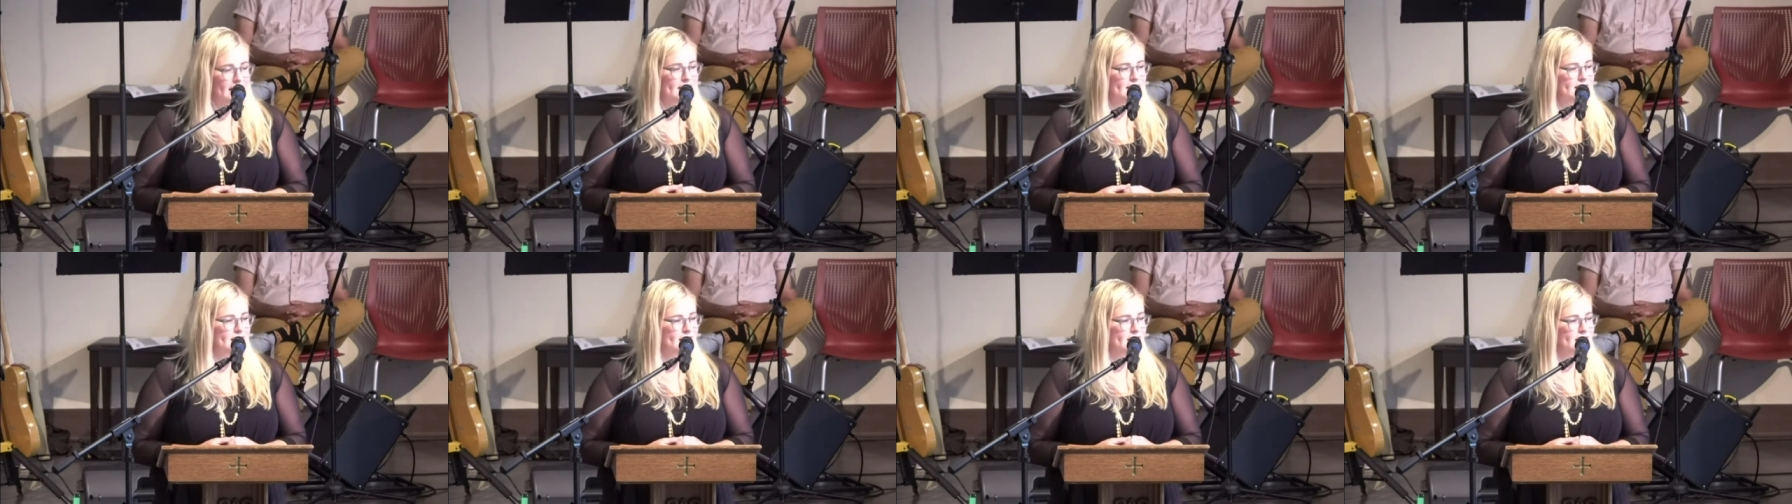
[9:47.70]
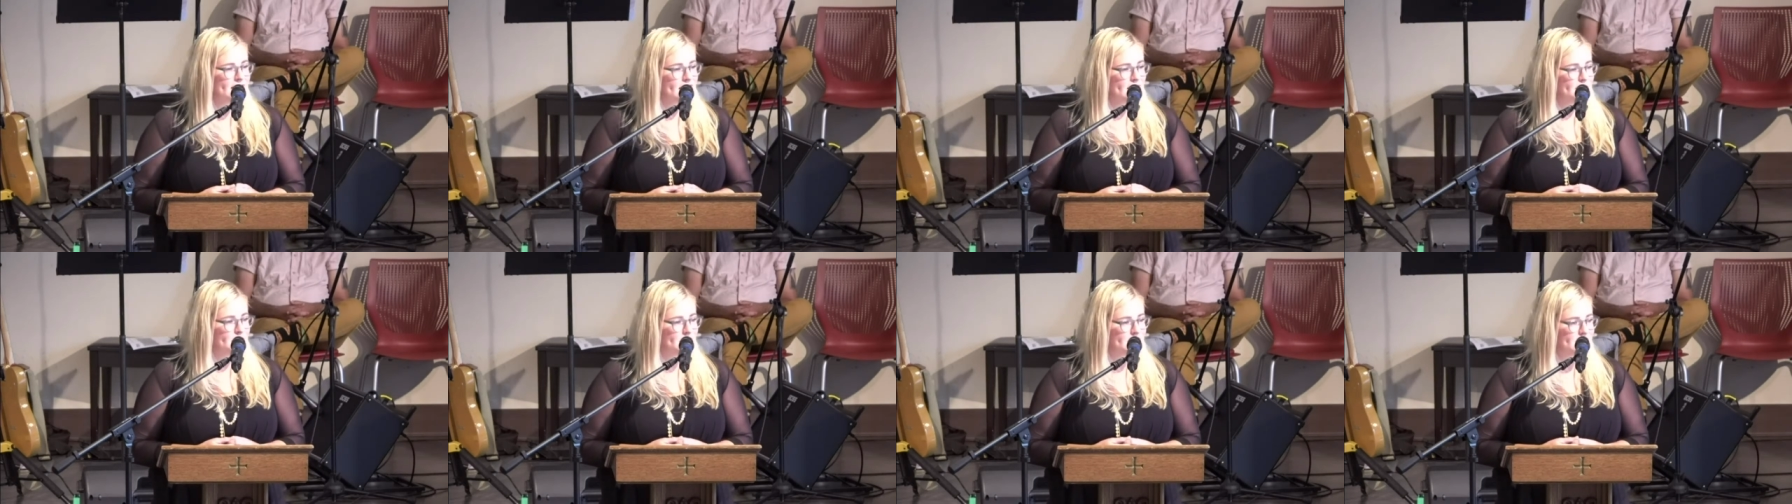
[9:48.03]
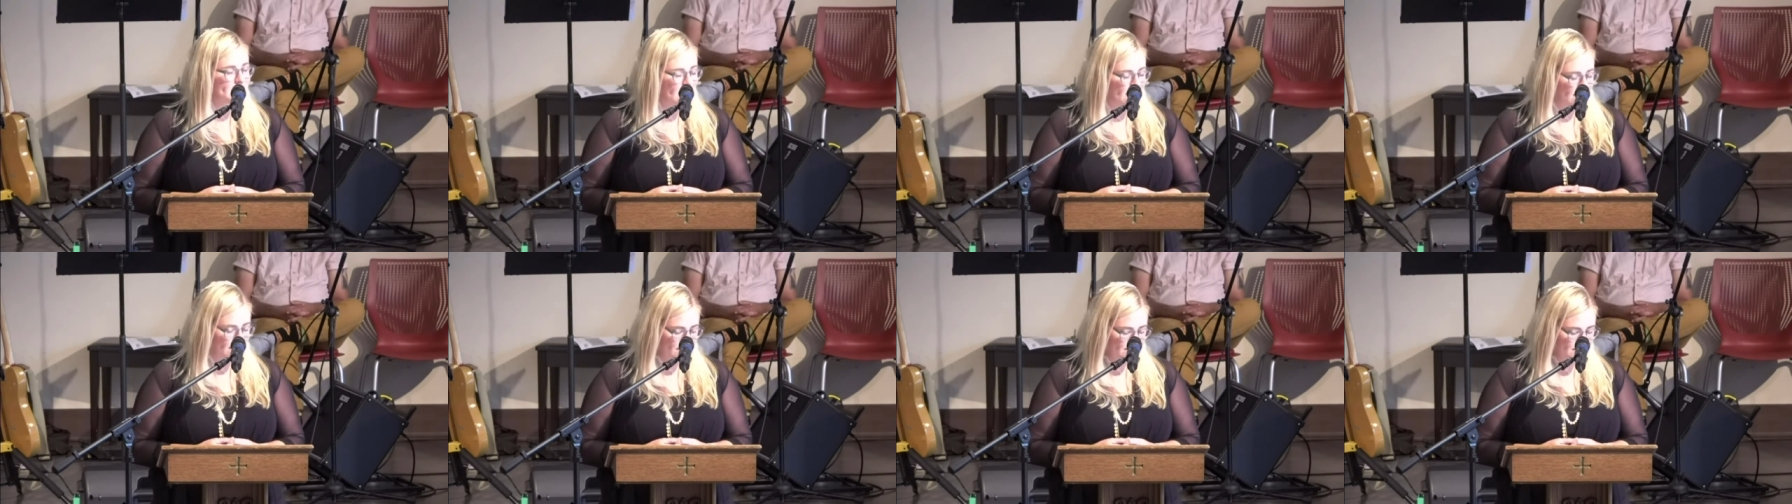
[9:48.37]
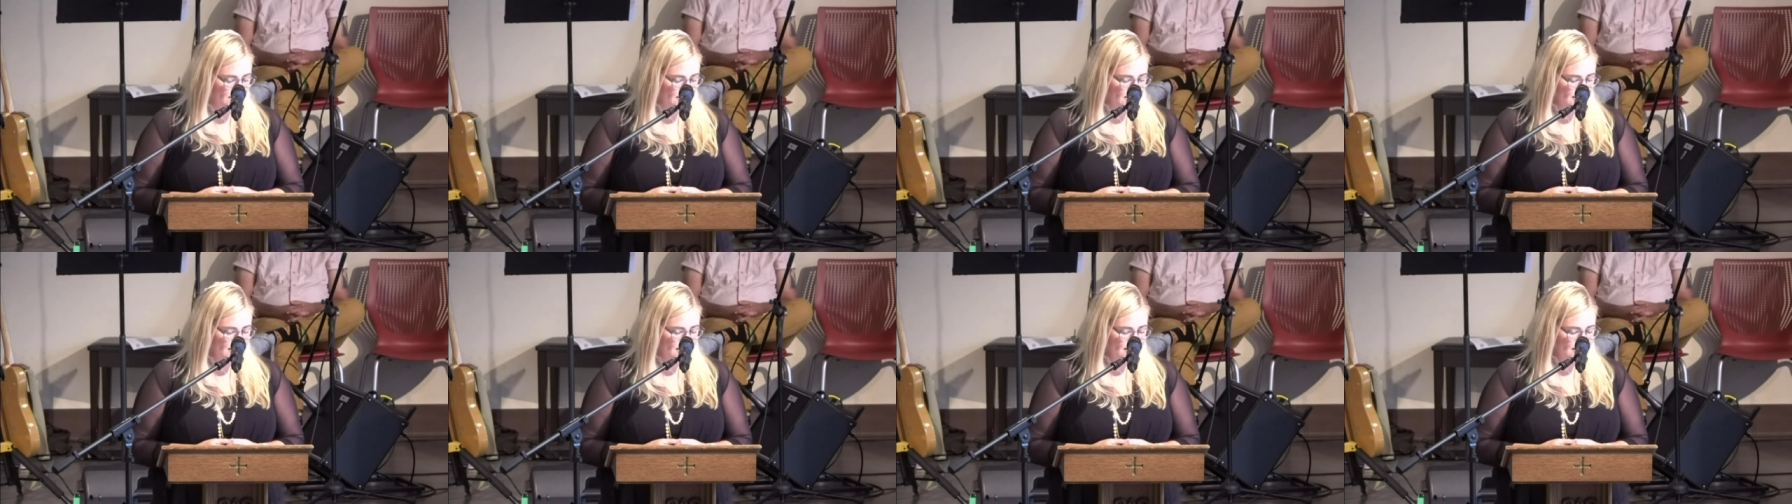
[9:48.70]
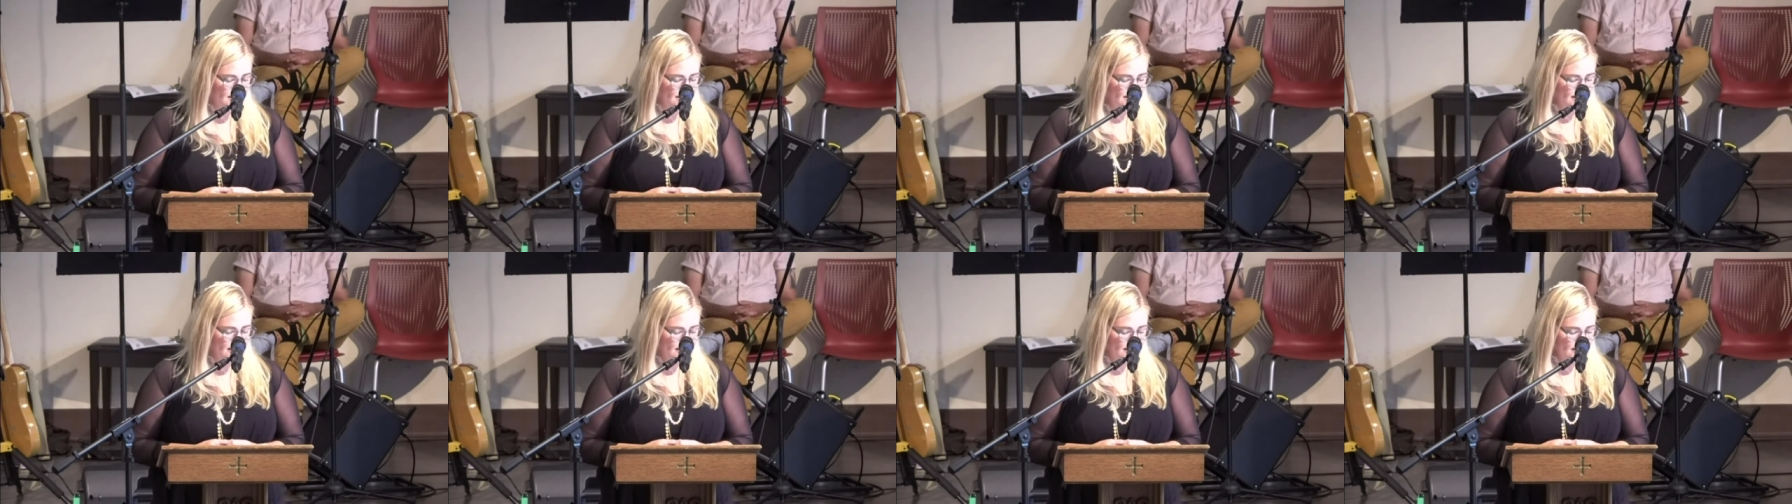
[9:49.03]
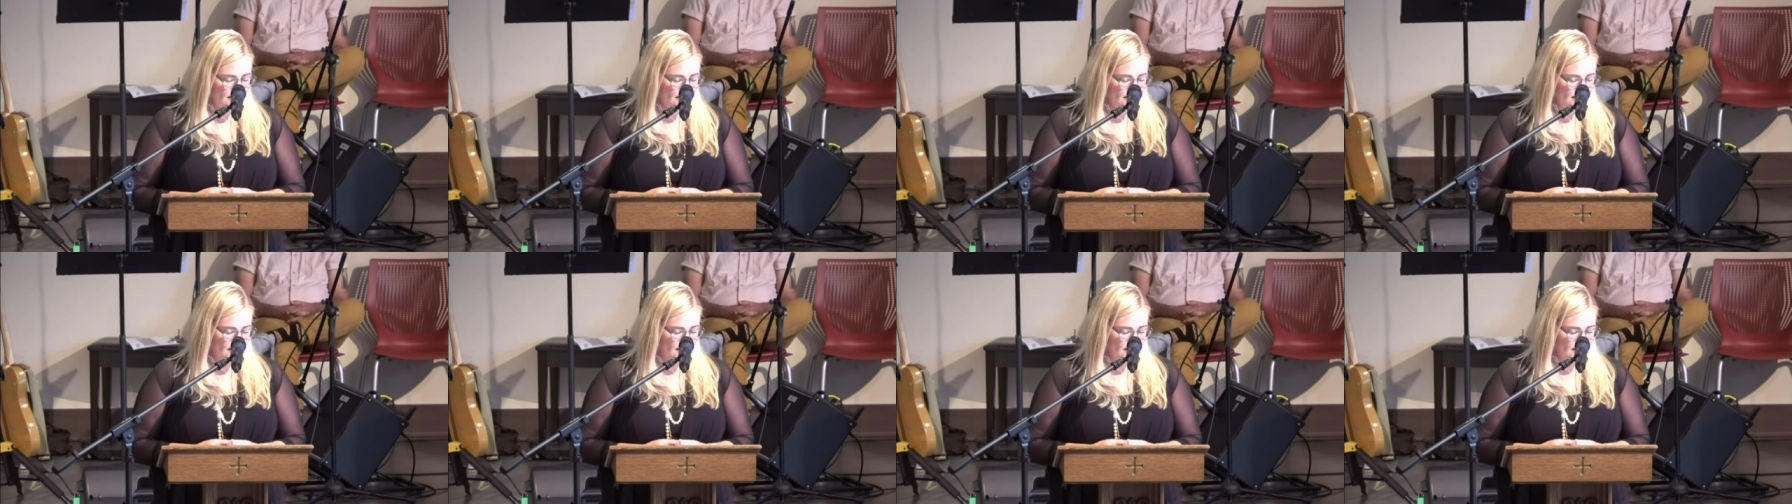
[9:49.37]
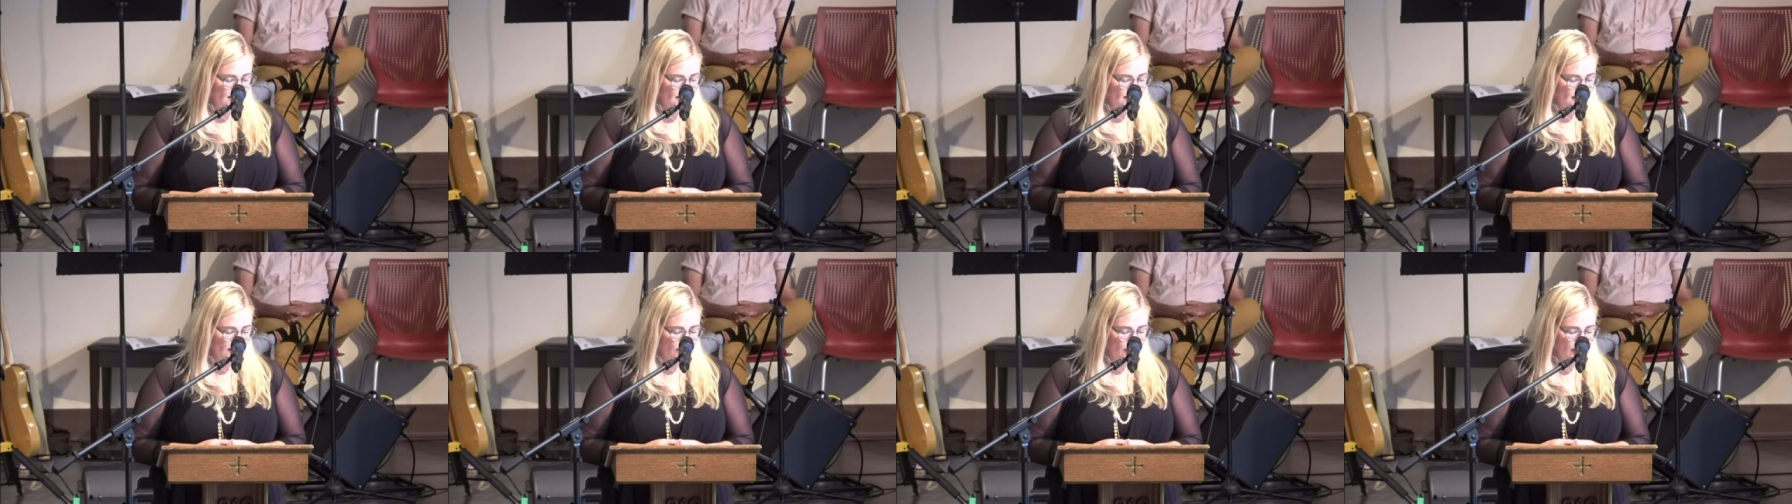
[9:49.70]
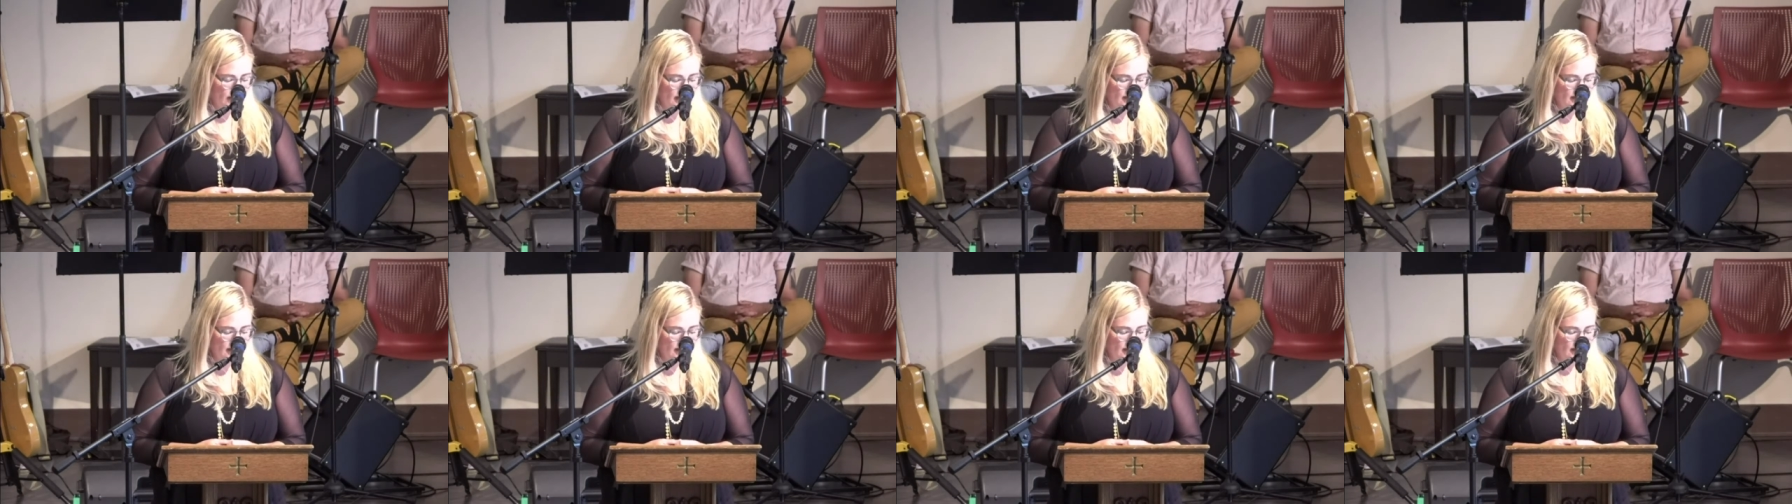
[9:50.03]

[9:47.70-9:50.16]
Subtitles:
ends into themselves. And